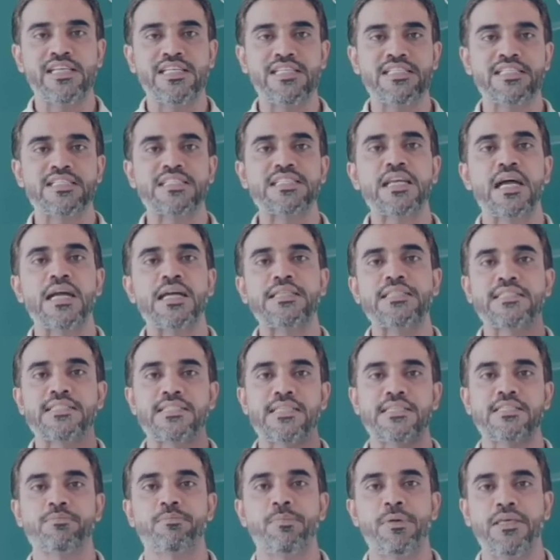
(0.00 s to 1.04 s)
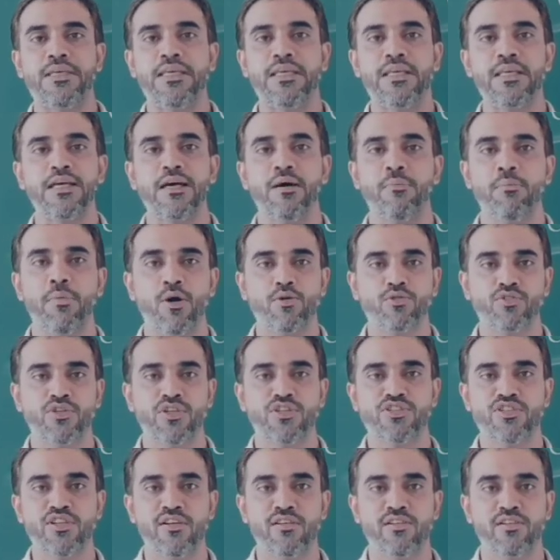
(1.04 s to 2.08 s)
starts speaking about the
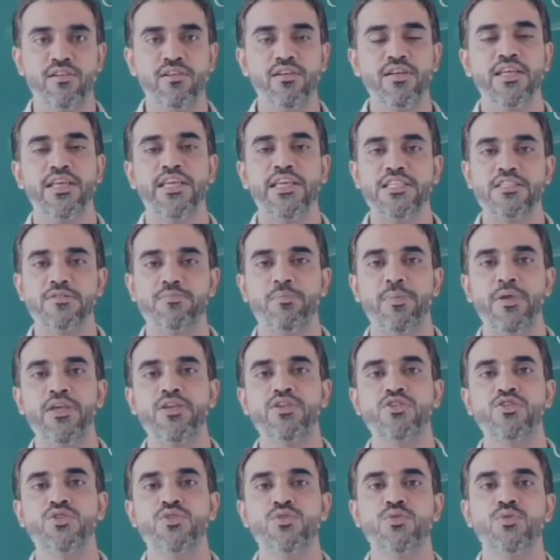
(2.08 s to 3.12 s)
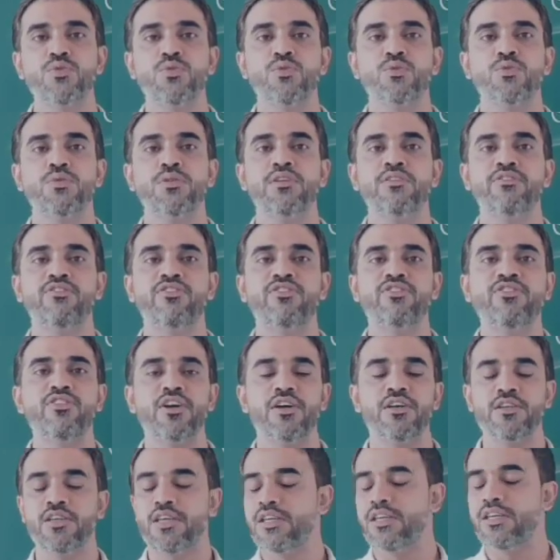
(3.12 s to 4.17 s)
children, he speaks to the,
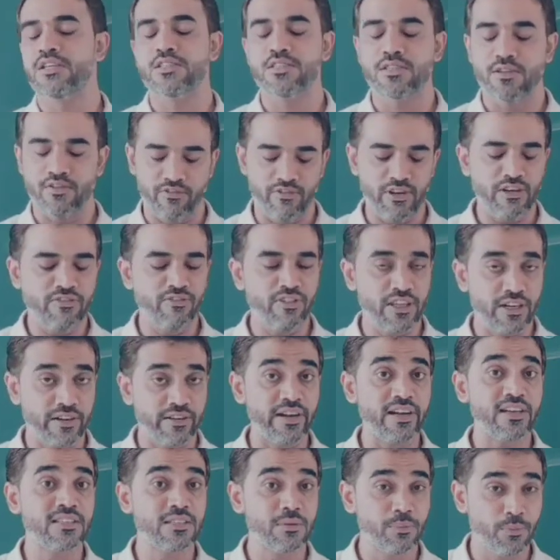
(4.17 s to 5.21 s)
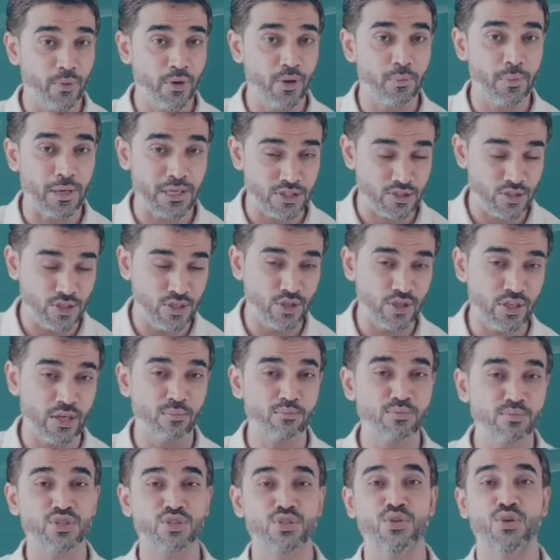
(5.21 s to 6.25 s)
when we read the poem, actually you
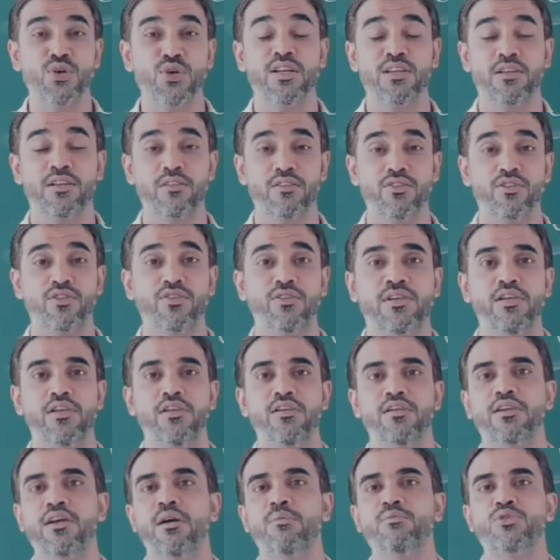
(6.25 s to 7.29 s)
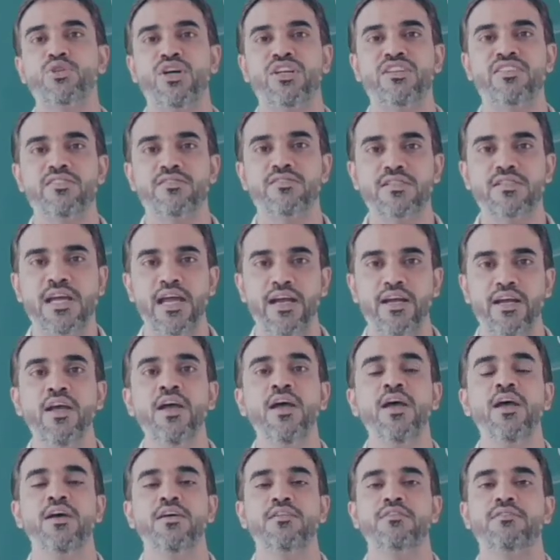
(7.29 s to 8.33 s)
come to know, or you will come to understand
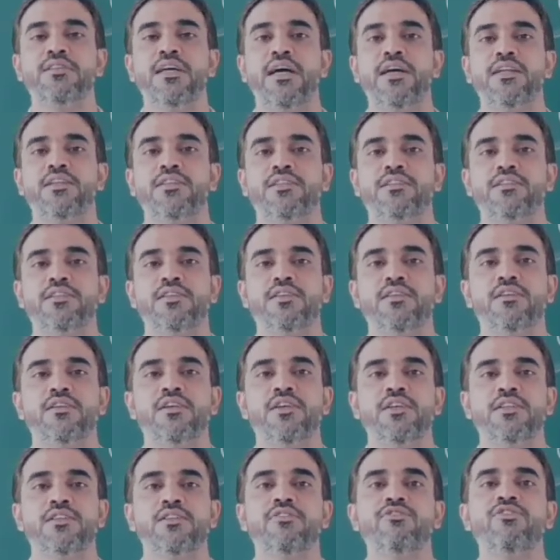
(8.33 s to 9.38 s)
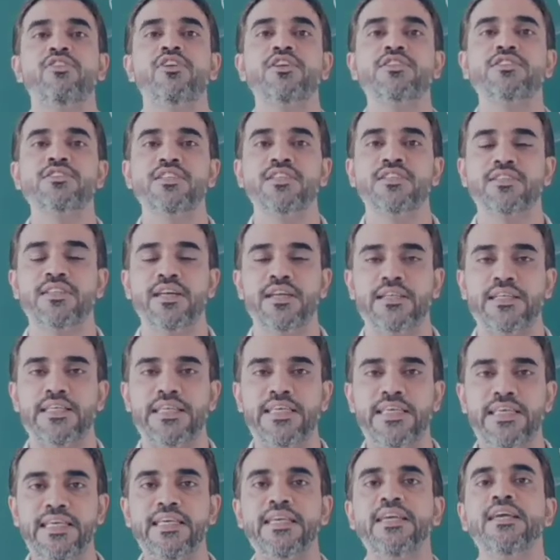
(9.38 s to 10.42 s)
that the first thing that
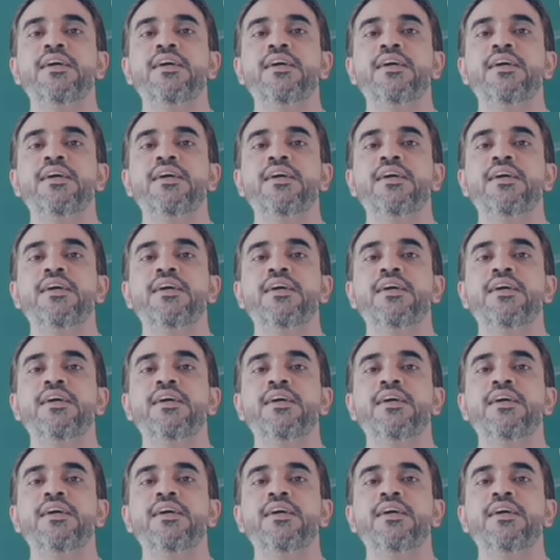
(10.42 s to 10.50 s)
he